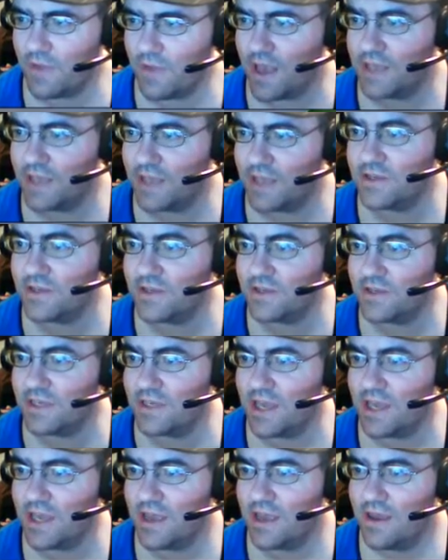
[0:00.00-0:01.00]
as you can
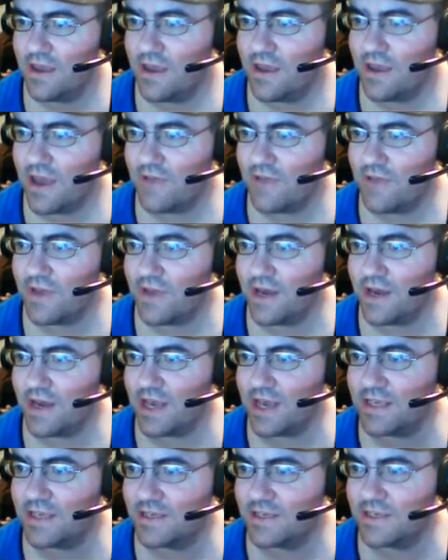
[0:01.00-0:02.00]
see, I've got a
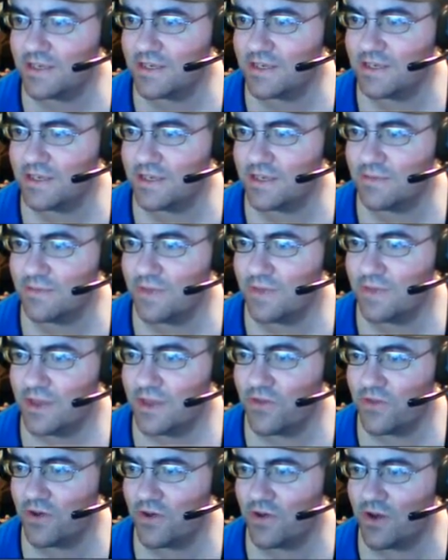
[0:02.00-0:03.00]
nice little system.
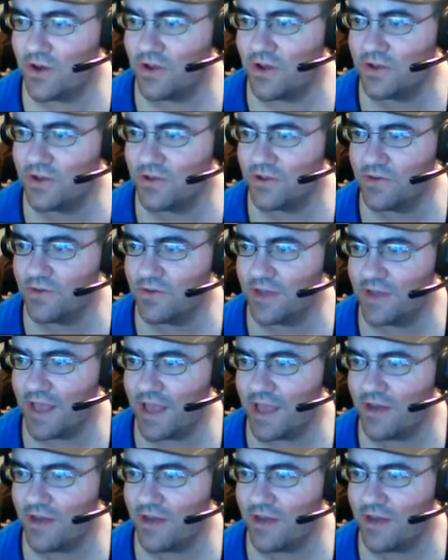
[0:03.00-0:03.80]
They're all doing